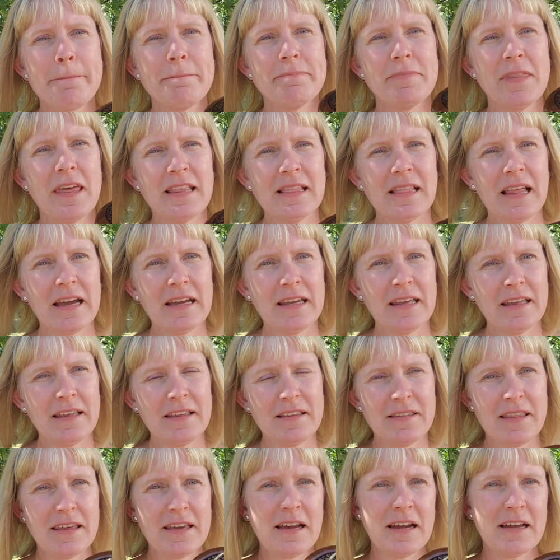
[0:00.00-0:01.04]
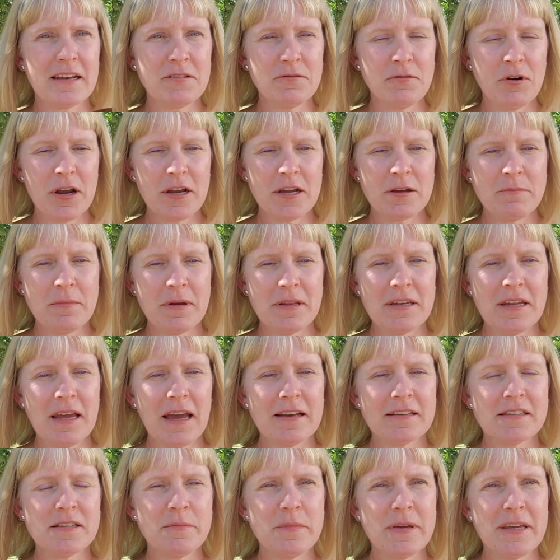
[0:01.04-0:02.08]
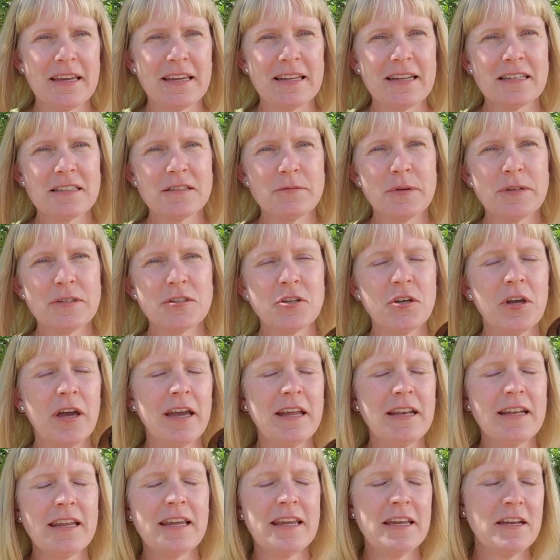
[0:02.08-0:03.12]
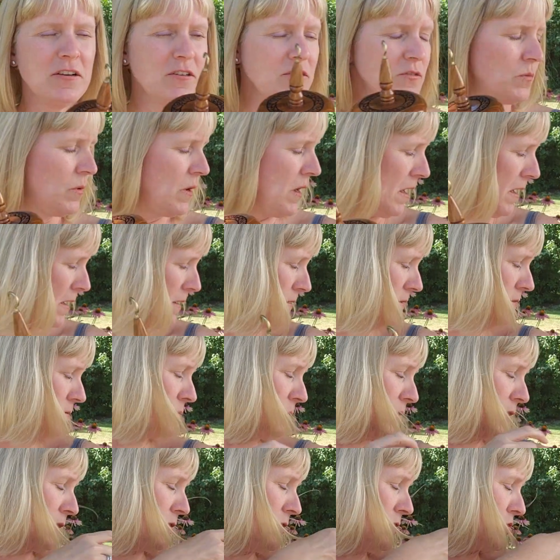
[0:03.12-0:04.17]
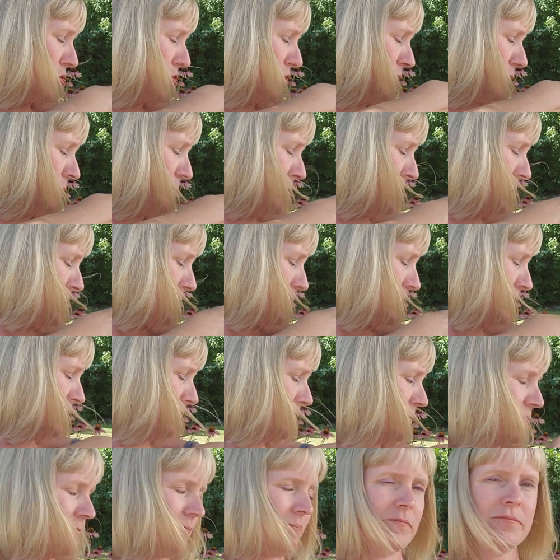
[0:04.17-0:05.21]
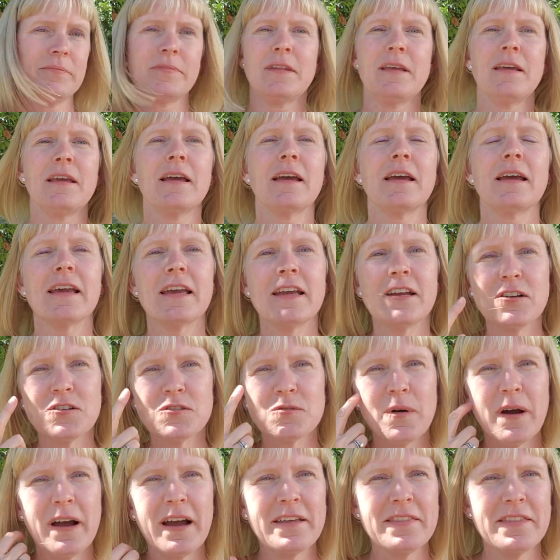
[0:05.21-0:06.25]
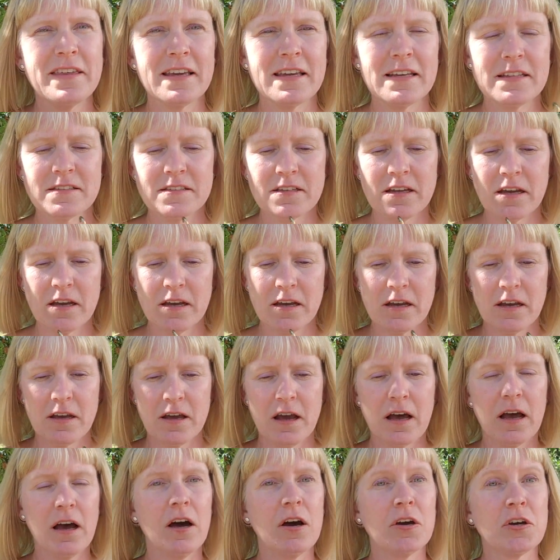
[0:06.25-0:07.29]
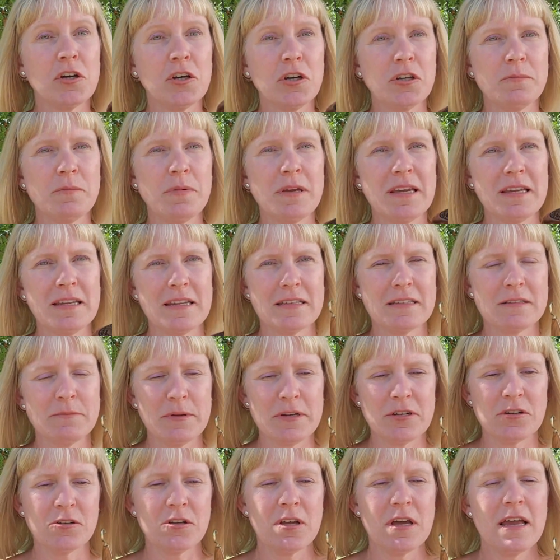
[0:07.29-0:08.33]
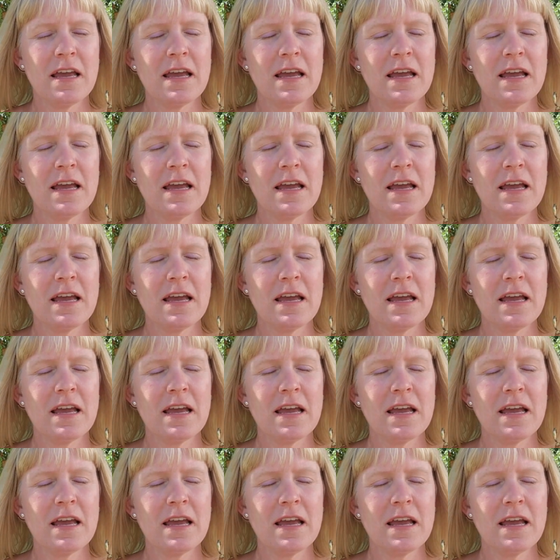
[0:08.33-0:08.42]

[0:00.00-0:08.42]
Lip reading: They like it. They kind of recommend it as a beginning spindle. And here's why, oh my gosh, this bug. Here's why I think it's a good beginning spindle.